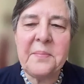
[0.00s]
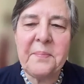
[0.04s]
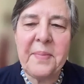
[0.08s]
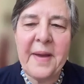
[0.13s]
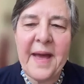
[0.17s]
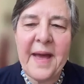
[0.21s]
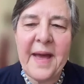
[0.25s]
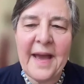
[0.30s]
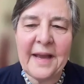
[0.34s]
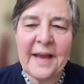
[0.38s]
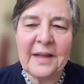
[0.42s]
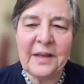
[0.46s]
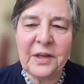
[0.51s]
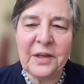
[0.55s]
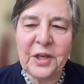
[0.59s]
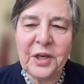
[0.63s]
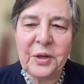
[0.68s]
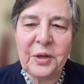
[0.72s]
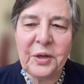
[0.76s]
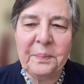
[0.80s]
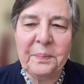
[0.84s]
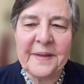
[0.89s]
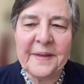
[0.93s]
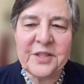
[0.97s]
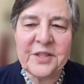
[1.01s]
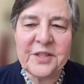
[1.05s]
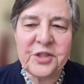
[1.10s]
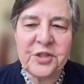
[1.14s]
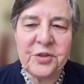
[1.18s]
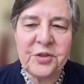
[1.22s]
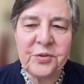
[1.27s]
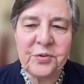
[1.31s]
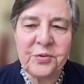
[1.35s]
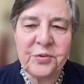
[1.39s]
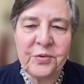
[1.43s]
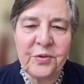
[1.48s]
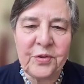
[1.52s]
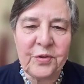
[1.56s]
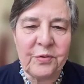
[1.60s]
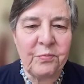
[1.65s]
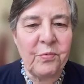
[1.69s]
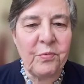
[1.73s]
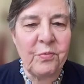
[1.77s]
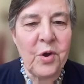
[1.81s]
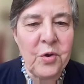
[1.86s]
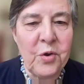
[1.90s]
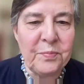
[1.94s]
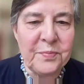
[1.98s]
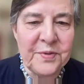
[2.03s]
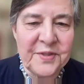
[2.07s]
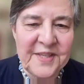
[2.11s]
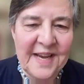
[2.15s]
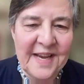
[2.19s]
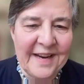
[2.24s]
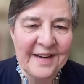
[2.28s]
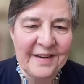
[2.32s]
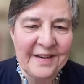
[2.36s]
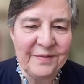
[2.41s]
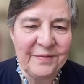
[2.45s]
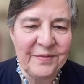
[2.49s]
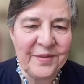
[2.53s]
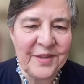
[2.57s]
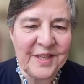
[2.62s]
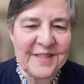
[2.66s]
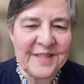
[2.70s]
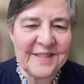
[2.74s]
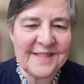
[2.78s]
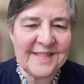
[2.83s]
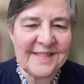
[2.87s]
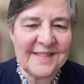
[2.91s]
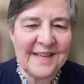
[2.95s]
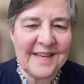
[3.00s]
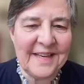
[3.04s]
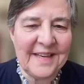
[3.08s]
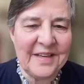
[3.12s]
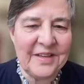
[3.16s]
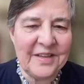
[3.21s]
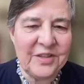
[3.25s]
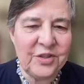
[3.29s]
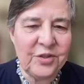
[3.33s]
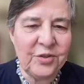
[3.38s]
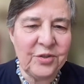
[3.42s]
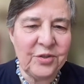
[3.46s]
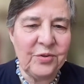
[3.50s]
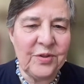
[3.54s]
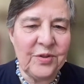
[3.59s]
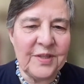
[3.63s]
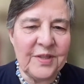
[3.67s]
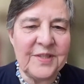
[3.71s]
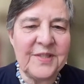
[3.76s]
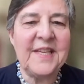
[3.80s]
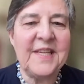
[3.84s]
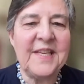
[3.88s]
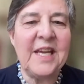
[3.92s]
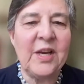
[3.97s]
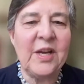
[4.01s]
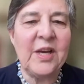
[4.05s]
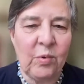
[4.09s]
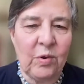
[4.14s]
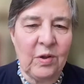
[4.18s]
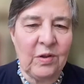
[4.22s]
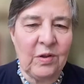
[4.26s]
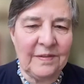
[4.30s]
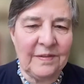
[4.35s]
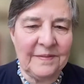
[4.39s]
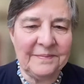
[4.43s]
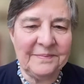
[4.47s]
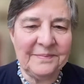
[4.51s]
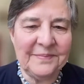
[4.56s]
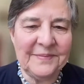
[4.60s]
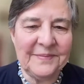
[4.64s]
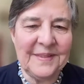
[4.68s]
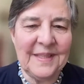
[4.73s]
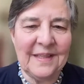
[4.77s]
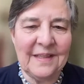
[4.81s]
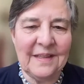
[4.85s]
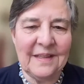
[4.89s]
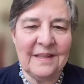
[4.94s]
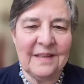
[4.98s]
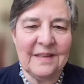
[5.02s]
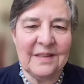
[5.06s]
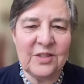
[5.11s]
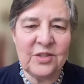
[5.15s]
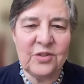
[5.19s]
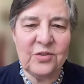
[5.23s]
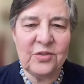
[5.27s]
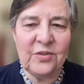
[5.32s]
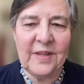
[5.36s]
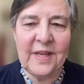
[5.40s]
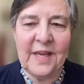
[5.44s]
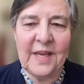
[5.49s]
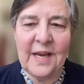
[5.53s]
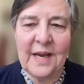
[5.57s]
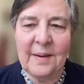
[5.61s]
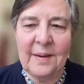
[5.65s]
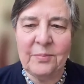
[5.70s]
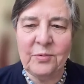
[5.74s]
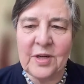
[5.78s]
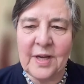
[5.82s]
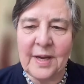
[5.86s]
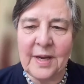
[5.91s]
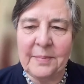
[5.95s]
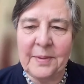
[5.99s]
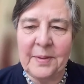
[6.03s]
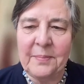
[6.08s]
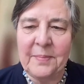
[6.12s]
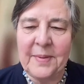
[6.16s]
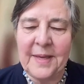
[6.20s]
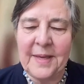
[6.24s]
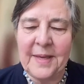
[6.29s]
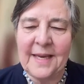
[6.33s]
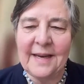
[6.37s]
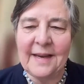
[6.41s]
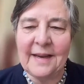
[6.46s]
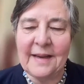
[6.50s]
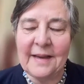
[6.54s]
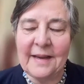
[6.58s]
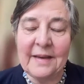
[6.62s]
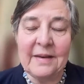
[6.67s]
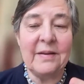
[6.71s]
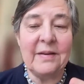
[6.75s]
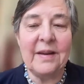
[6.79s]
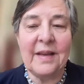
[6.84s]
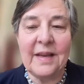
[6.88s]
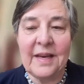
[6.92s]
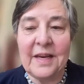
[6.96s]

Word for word: come back a little bit to the Rome side of this and to the sequel uh, to the Abu Dhabi meeting. And,